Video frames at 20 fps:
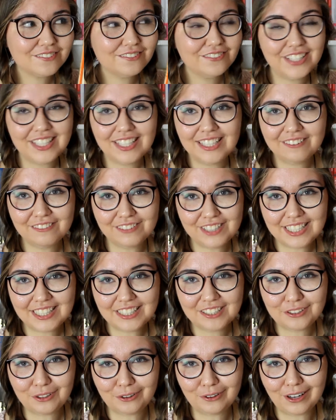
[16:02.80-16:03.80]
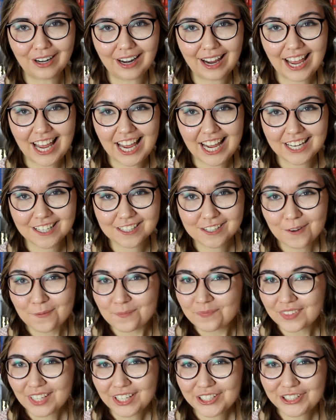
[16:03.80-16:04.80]
really, really cool and
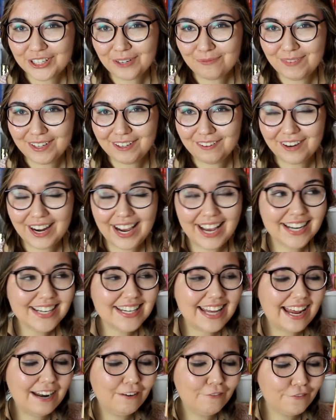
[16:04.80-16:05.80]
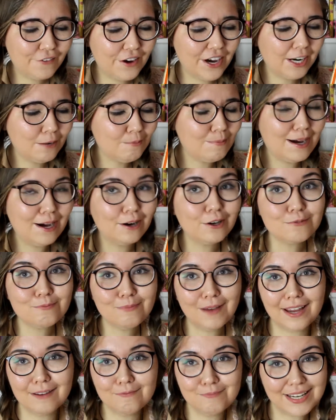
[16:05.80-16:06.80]
should be read and thought about
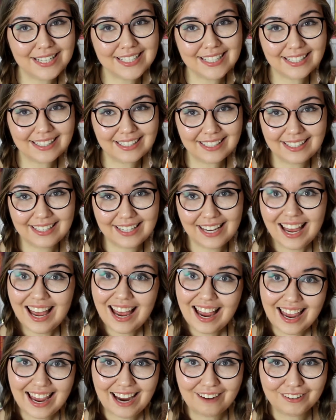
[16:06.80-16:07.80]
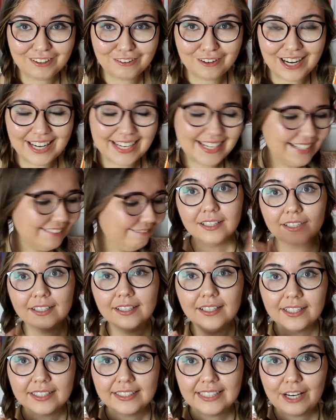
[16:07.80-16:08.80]
by basically everyone.
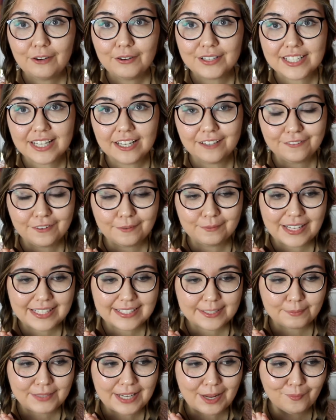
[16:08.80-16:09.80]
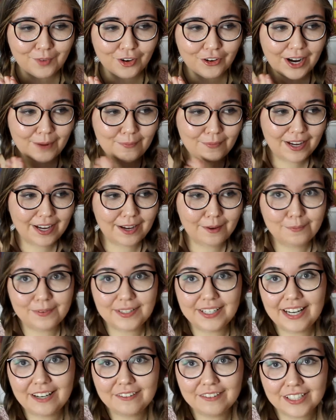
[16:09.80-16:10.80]
That was it for my September wrap up.
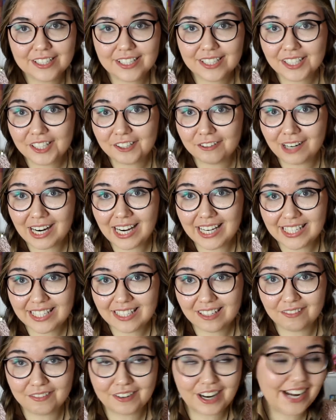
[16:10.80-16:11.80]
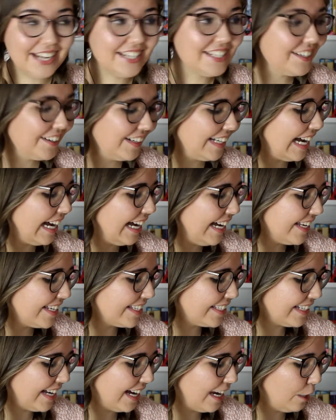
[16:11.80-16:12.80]
That was quite a ride, you
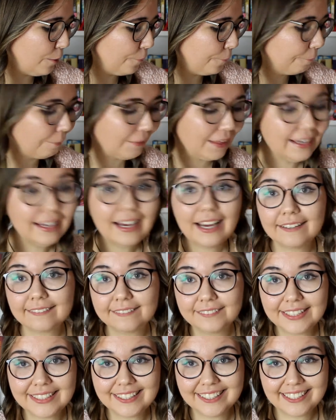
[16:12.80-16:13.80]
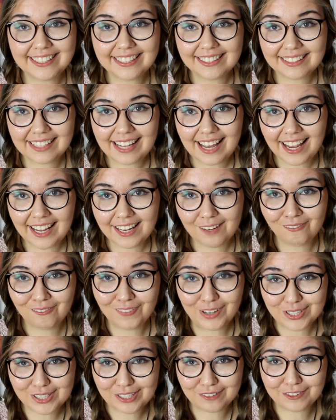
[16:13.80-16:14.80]
guys. I really didn't like
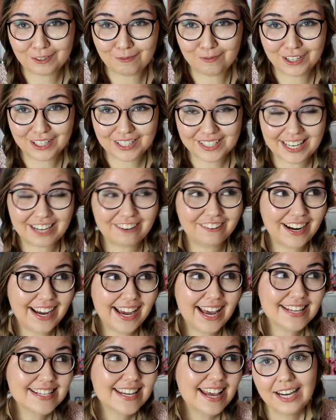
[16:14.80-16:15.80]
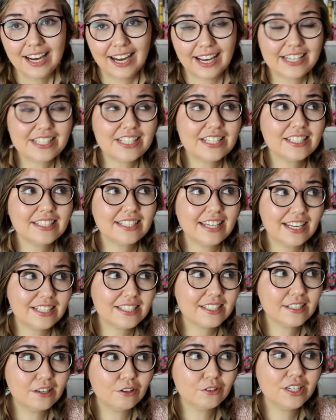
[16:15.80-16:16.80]
most of the books I read. I just
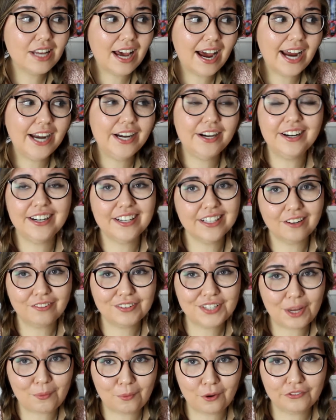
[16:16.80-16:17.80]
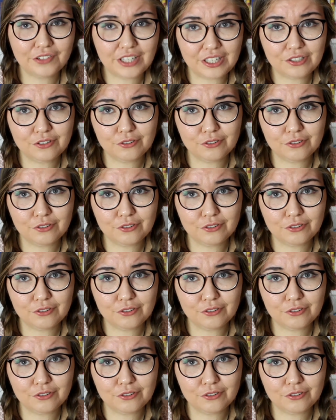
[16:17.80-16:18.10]
get so tired of some of these